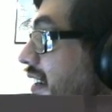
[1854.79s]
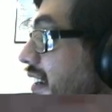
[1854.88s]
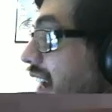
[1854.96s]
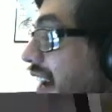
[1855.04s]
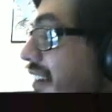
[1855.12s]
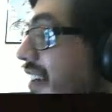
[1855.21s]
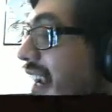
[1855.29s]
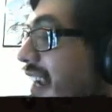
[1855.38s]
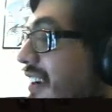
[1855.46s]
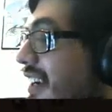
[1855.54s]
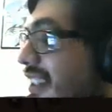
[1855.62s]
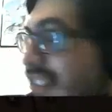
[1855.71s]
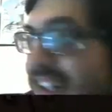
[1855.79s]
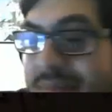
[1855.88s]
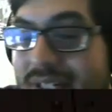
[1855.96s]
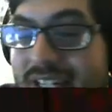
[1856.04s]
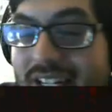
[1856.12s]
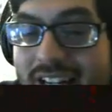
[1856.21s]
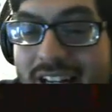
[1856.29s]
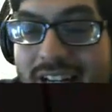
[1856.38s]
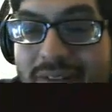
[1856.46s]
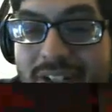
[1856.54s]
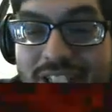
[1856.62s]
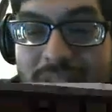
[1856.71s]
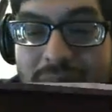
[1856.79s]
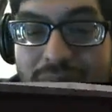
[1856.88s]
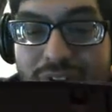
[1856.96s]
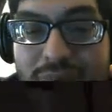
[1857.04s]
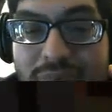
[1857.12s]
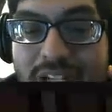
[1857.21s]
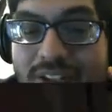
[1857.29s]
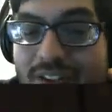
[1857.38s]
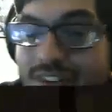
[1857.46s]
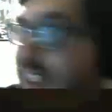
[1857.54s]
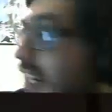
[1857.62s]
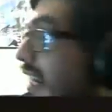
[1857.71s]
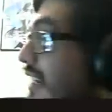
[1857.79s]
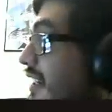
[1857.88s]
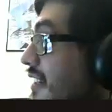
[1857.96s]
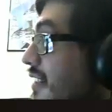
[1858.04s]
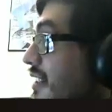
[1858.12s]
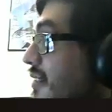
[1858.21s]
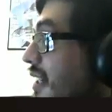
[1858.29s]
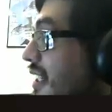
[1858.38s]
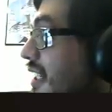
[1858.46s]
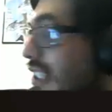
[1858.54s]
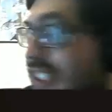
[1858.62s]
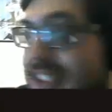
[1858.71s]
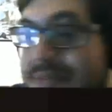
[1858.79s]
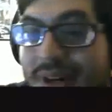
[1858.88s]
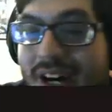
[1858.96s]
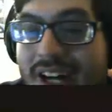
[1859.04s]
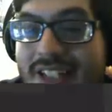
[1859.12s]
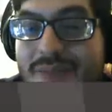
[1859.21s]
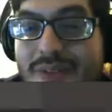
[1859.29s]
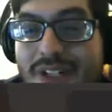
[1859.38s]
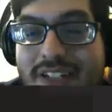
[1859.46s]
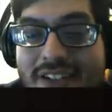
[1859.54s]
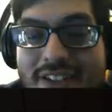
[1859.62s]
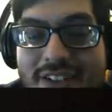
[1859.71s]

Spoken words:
How can Alien 3 be in any way, shape, or form better than Alien Resurrection? That's just impossible. Alien